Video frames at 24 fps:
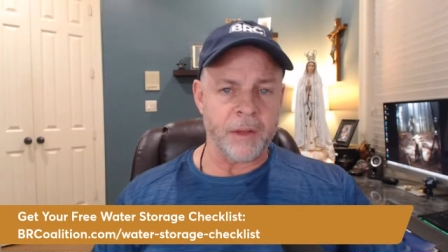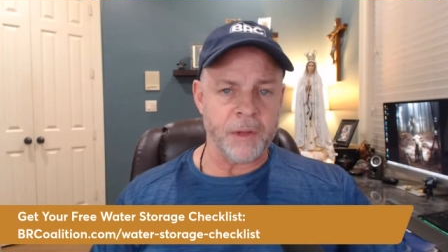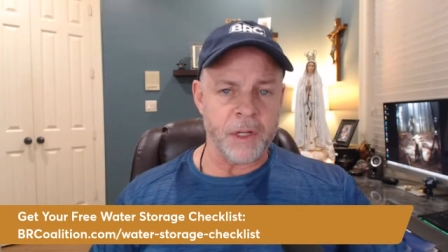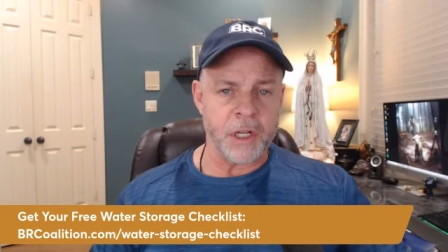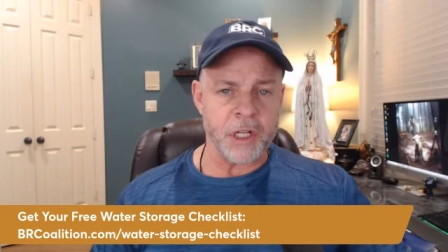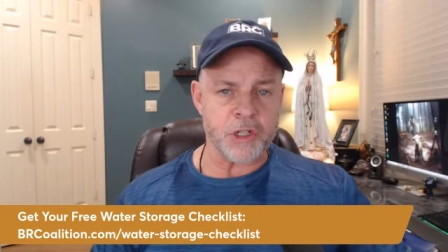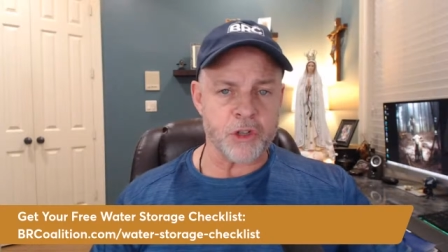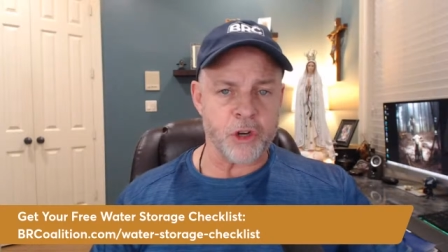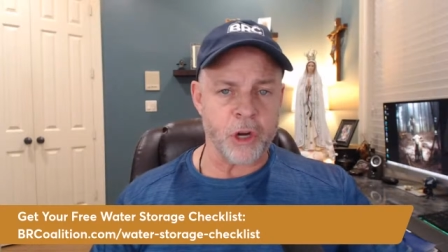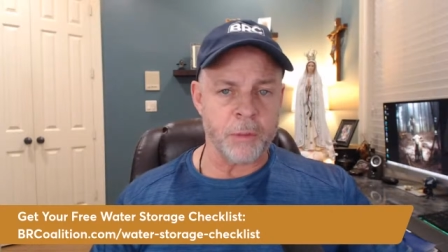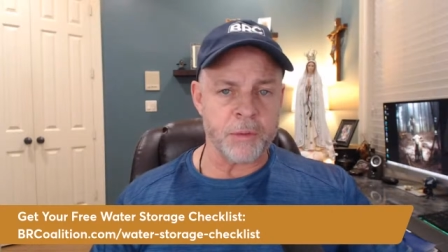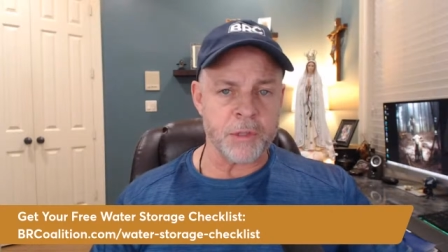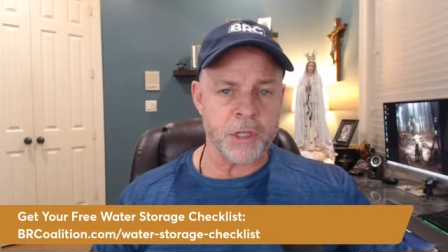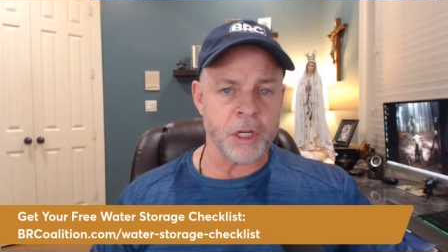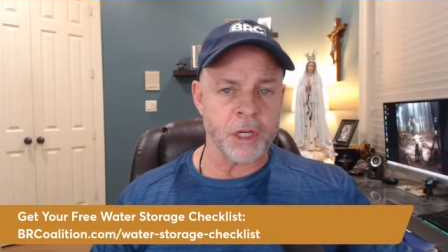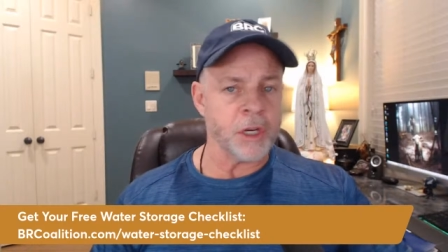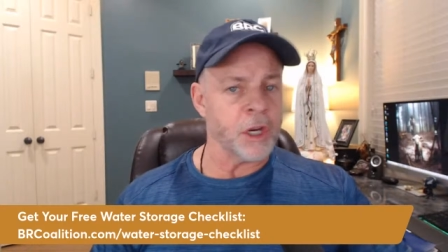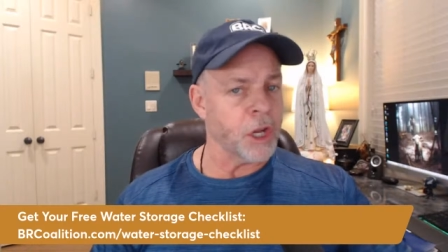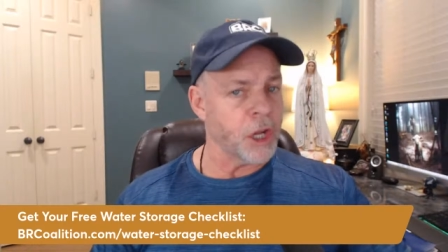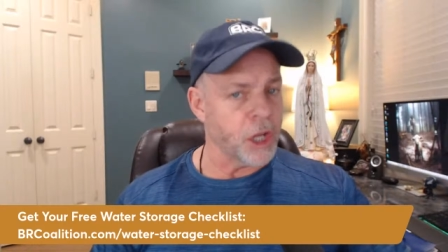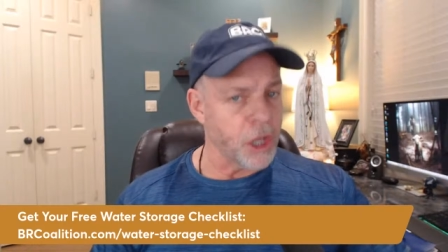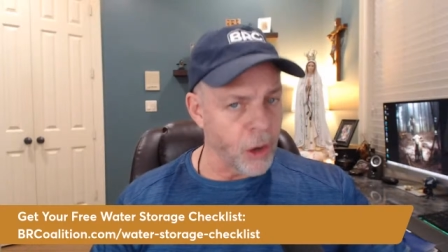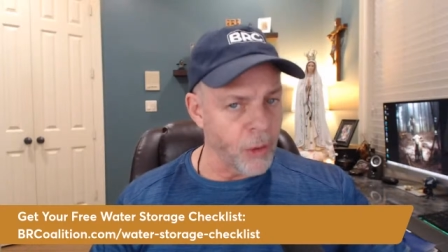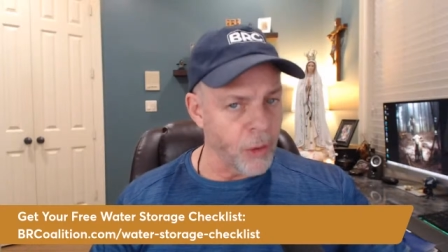in the
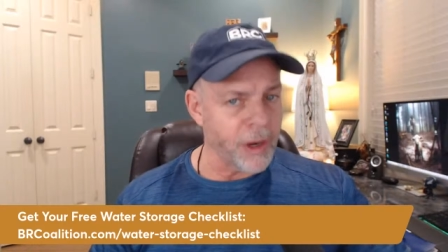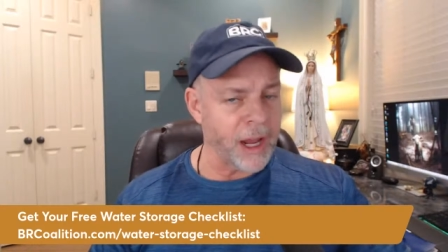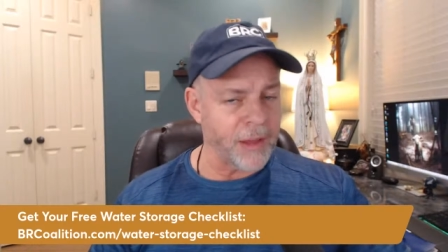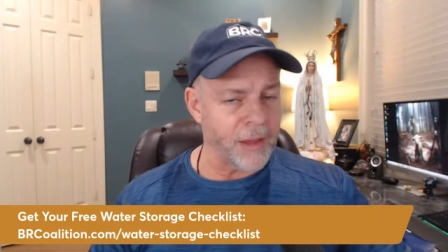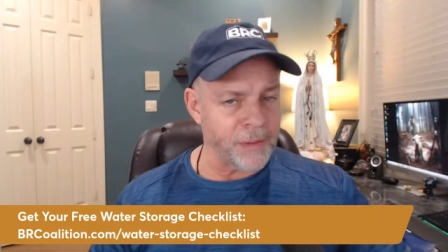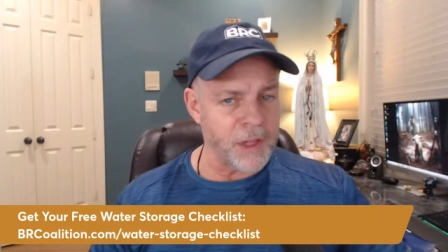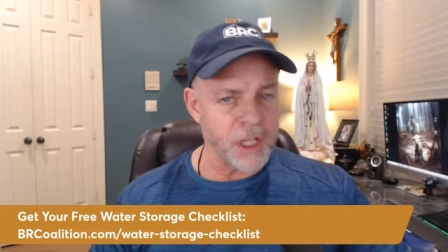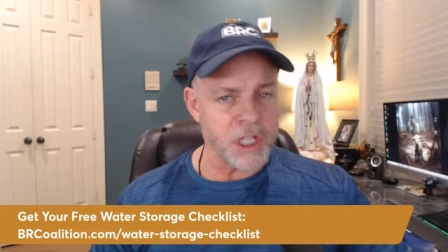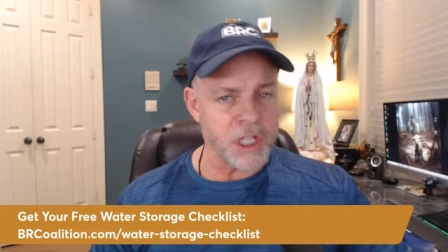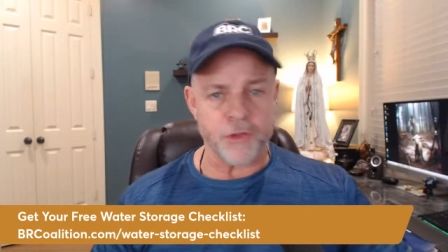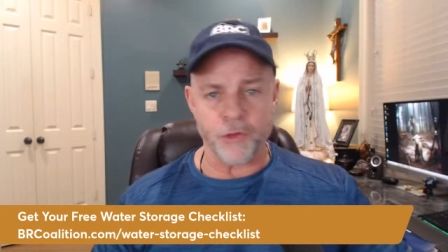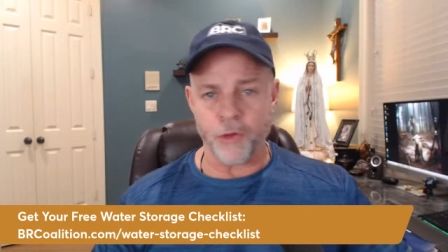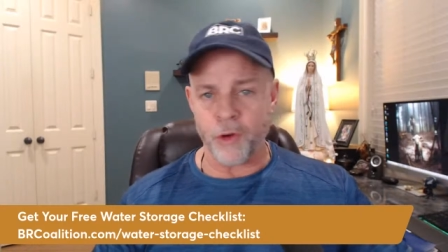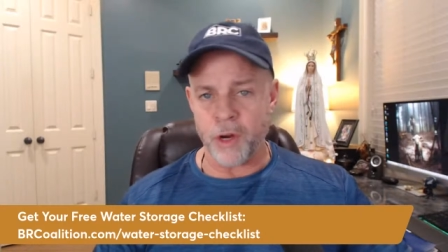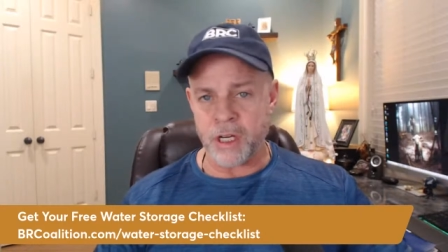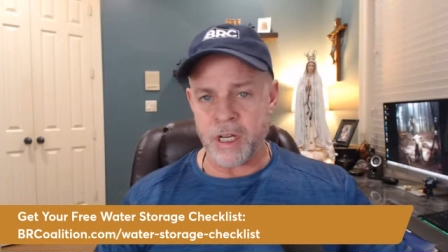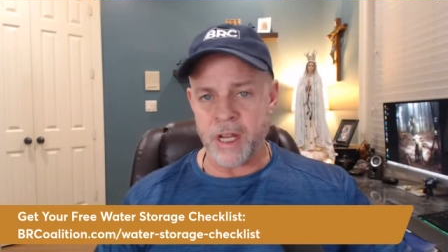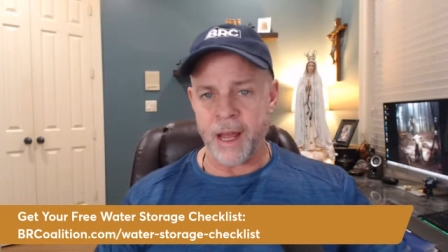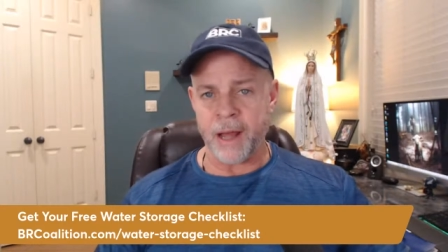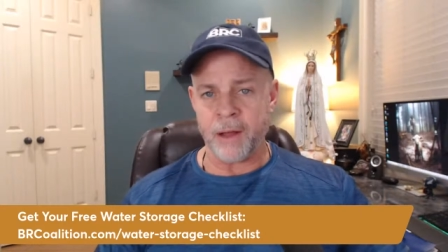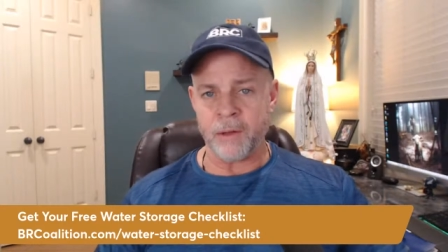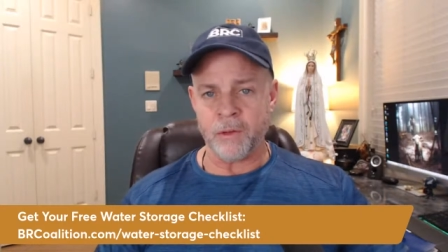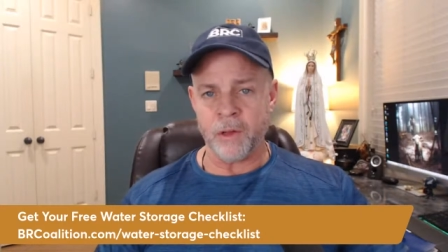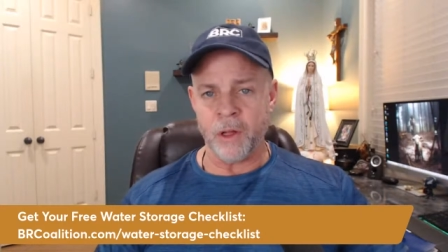description. Go get this free
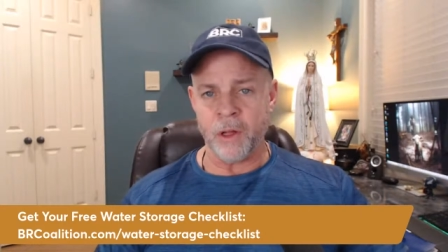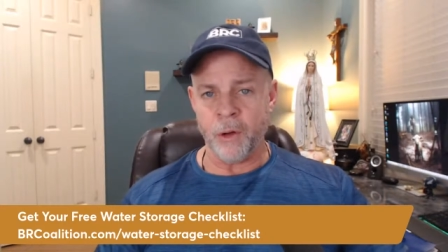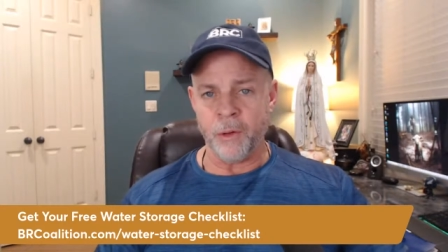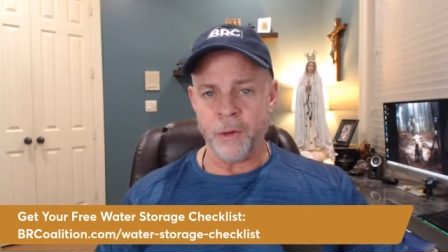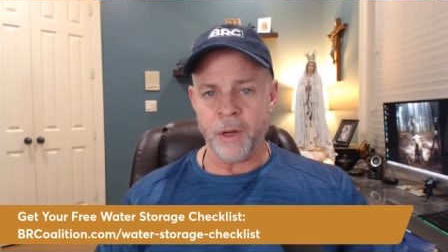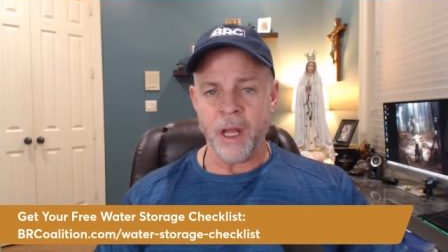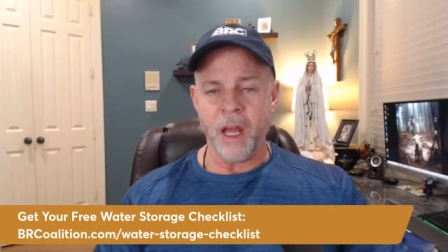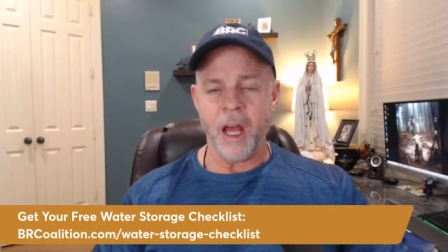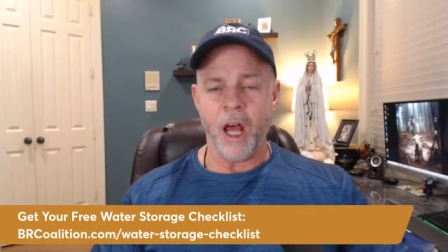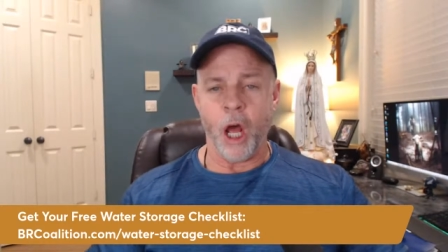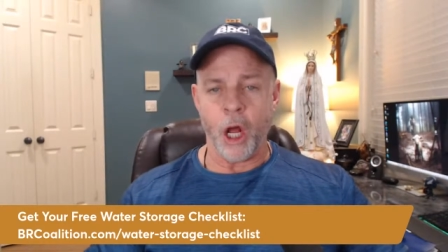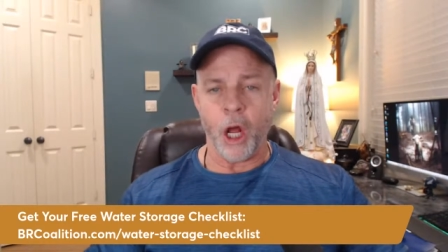download.